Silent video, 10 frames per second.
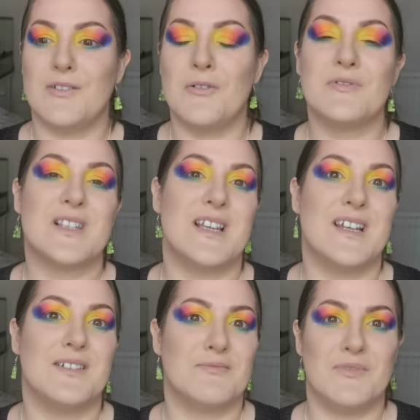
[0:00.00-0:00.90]
obviously
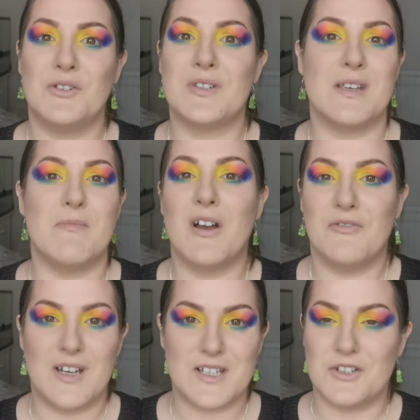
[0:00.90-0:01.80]
it, you see my
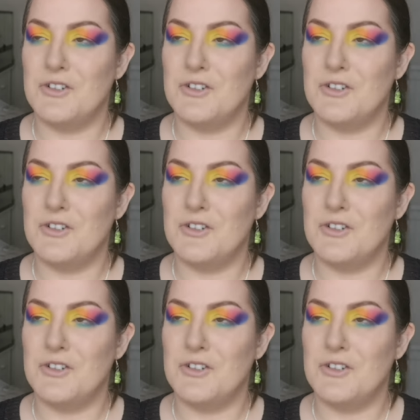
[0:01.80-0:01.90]
face